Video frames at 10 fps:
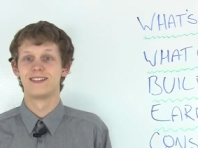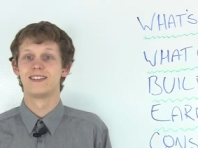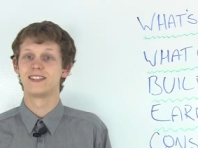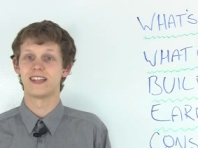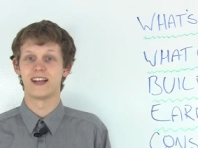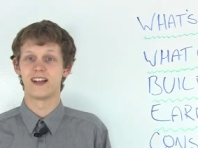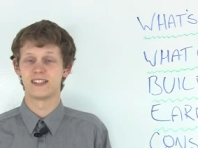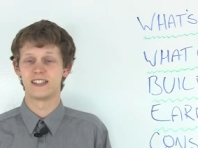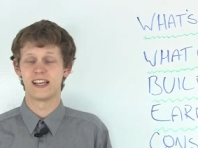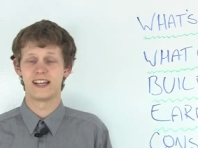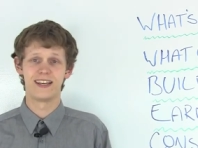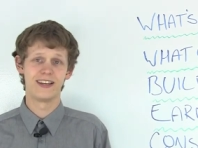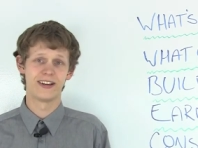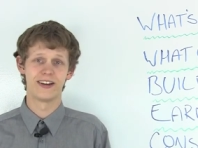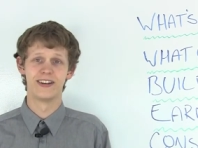Stay classy, San
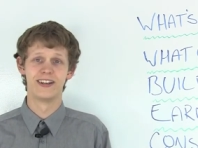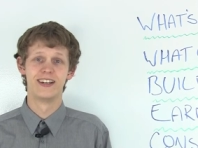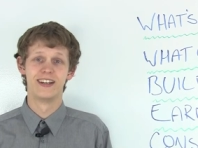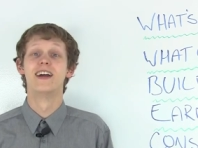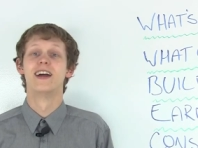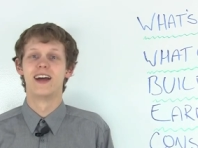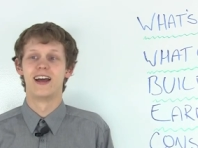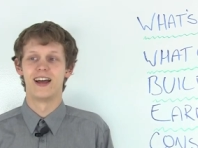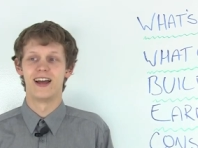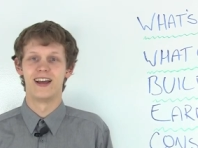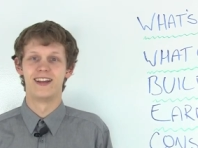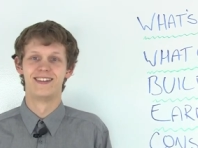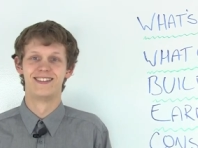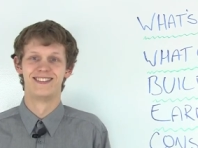Diego. Uh,